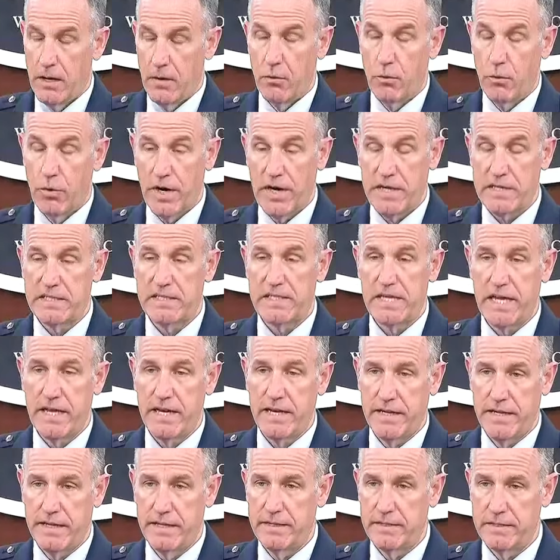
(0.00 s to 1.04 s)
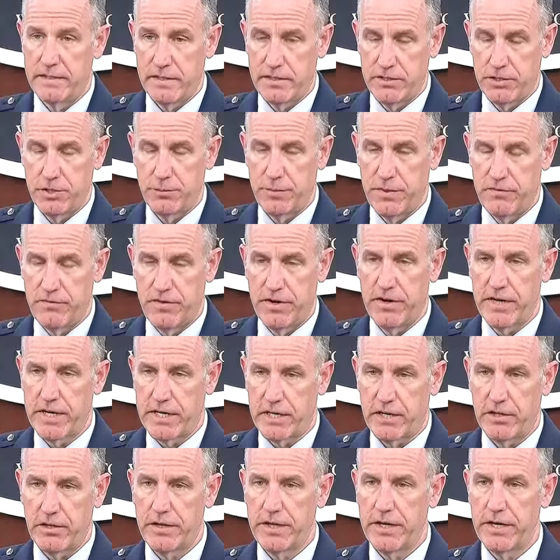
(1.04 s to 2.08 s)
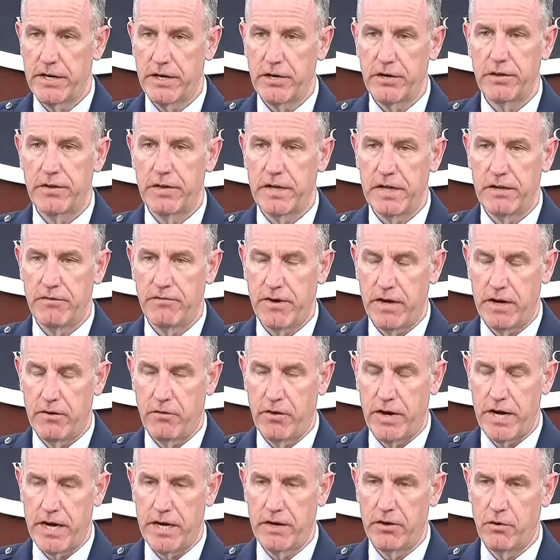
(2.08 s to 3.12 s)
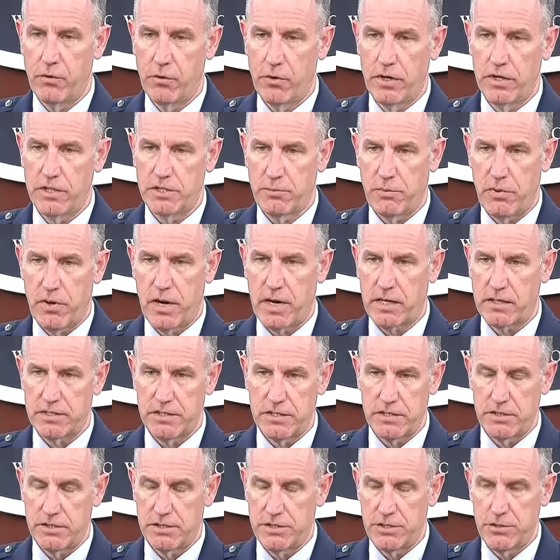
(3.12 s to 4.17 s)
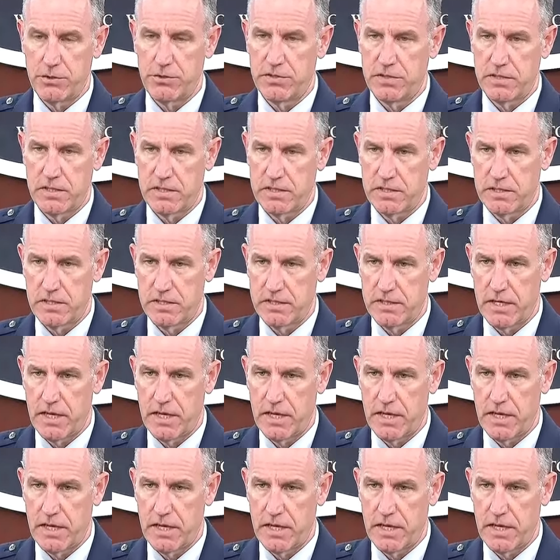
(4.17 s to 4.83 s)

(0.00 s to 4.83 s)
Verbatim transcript: What I said is it should be very clear that if Iran or its proxies use this as